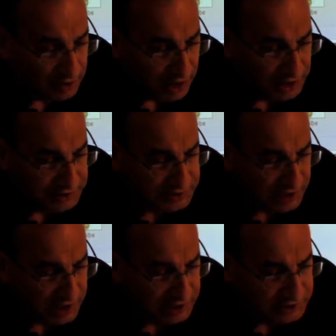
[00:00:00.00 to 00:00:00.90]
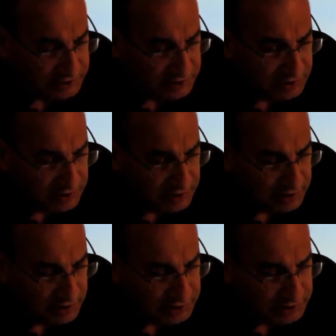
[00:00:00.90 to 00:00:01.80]
Line size,
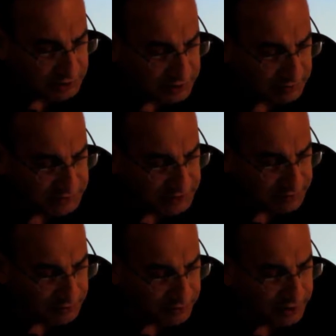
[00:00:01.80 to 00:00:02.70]
let's do something simple